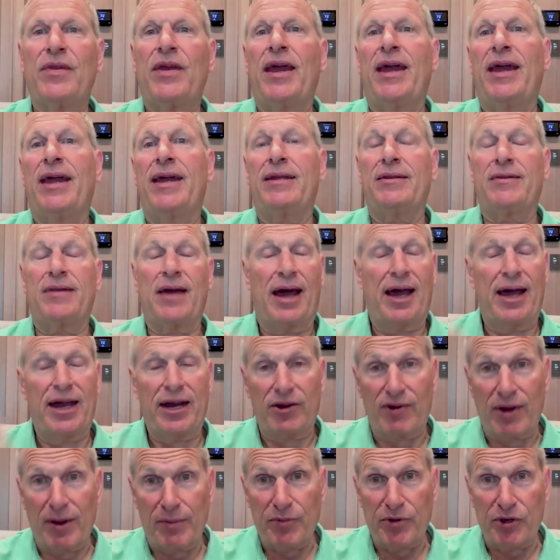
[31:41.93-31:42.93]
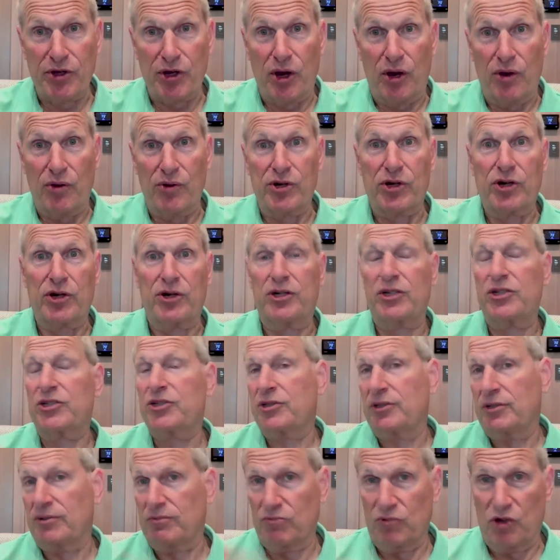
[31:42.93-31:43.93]
And the higher up you go, of
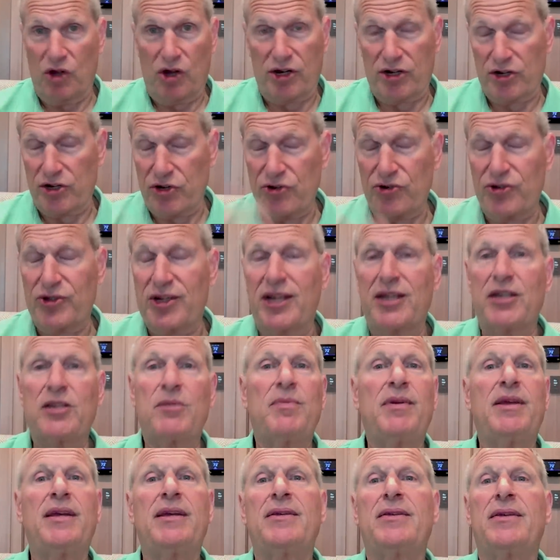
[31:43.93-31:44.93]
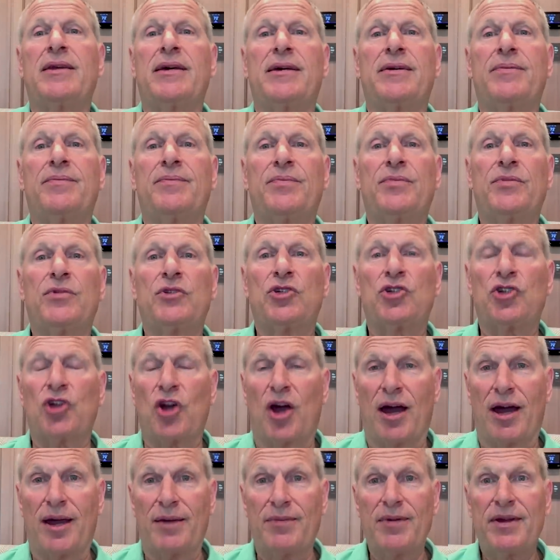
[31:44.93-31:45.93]
course, the longer you tend to be in the
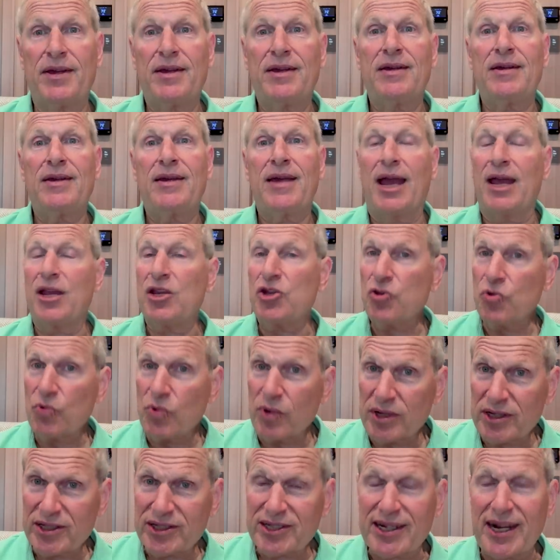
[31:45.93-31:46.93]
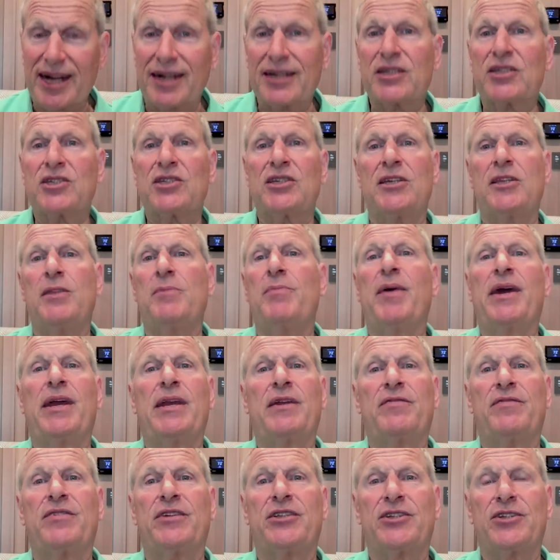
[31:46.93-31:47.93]
job. And you will start to see the
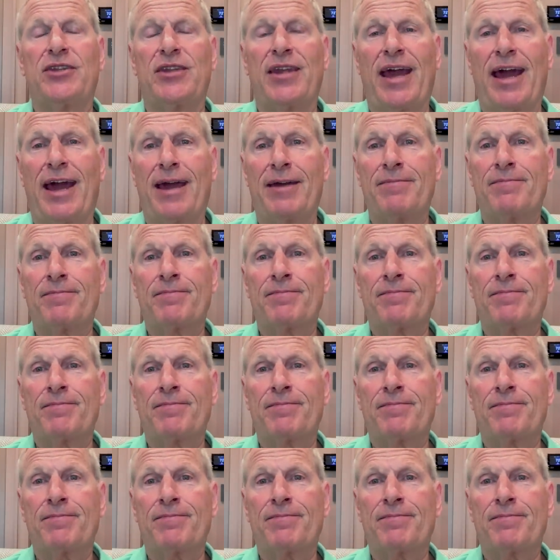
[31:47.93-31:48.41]
benefits of that.